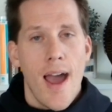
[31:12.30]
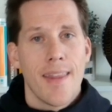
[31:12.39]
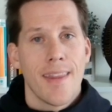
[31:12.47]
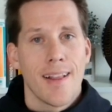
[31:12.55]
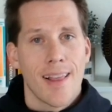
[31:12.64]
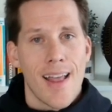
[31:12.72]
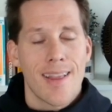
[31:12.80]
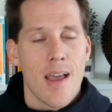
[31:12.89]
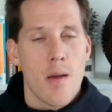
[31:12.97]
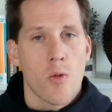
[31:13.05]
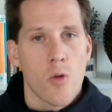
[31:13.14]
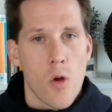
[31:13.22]
and then let
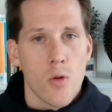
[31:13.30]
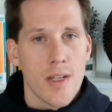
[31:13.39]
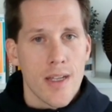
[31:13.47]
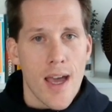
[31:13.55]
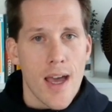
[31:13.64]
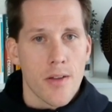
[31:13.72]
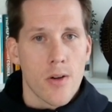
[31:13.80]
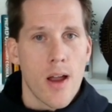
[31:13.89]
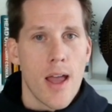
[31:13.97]
them grow together.